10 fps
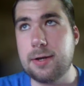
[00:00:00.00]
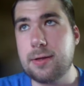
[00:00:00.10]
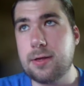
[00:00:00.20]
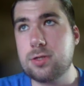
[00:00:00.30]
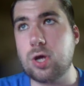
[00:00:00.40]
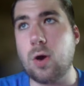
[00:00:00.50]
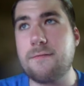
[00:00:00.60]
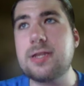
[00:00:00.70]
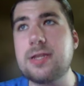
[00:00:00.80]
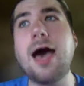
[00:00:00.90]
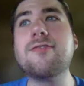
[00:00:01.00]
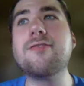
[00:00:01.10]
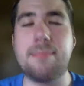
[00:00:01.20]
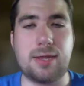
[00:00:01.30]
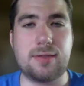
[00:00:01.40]
So if he does
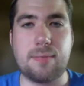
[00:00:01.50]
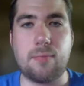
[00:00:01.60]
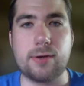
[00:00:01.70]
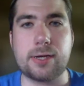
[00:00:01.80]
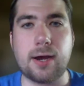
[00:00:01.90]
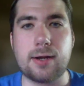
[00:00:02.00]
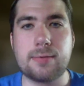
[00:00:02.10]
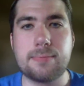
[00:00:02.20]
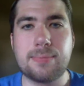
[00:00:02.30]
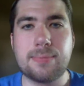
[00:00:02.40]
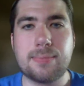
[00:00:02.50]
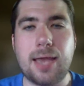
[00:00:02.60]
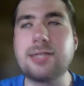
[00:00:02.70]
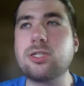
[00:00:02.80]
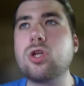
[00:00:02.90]
get minutes at point guard,
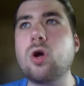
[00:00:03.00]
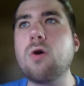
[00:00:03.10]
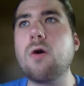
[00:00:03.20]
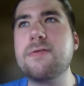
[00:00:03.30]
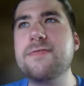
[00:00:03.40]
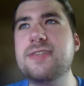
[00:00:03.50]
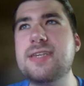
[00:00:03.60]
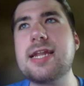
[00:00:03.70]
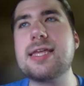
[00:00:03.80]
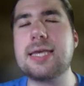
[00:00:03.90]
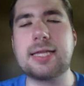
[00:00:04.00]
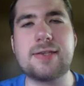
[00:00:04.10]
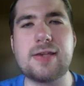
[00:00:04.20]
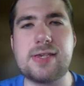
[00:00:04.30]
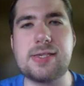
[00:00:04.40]
I just don't know if we've seen anything that
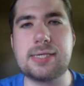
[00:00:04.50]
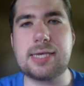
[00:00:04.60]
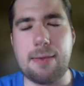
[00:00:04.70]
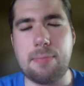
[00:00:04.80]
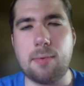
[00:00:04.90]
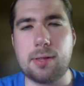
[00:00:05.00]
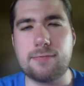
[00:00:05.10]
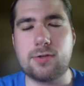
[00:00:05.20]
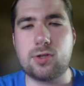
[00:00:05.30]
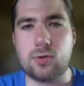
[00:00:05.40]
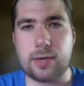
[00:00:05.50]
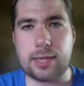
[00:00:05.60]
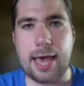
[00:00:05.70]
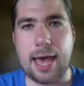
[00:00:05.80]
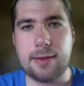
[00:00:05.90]
says he's capable of doing
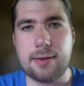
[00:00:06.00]
that.